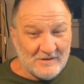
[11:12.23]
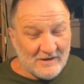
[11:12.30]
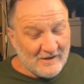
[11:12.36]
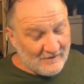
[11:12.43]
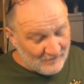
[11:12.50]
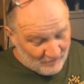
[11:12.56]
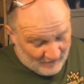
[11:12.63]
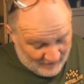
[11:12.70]

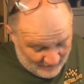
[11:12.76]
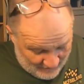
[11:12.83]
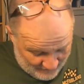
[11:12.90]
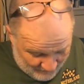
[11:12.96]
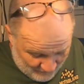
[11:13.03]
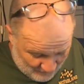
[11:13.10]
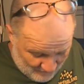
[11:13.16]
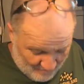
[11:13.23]
And granted, I
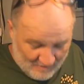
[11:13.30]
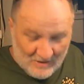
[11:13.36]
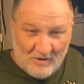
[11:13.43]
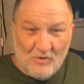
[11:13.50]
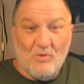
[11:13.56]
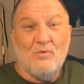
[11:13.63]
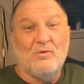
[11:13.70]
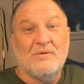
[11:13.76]
have a great big
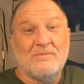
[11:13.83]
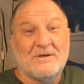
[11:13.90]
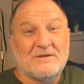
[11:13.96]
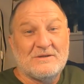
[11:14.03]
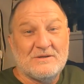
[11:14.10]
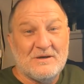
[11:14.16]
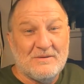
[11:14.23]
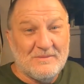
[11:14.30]
hole in my
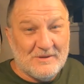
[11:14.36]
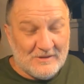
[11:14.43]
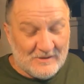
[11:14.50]
stomach.